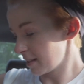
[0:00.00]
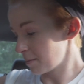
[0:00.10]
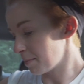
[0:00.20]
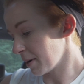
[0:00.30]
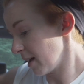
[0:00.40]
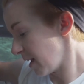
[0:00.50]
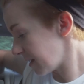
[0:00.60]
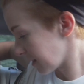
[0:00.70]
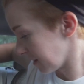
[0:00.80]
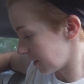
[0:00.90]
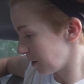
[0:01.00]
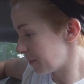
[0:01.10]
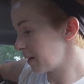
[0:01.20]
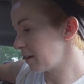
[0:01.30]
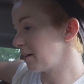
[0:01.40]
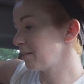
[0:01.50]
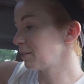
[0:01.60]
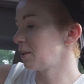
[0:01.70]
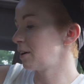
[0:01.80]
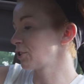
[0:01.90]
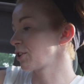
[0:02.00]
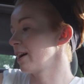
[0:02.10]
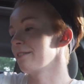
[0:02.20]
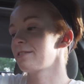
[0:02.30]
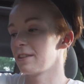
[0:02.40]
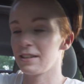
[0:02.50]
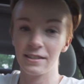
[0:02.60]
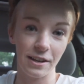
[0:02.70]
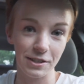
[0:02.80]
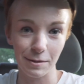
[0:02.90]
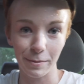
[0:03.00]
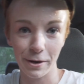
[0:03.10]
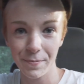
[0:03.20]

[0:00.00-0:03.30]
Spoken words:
this, but it's a little bit of a long drive for this customer.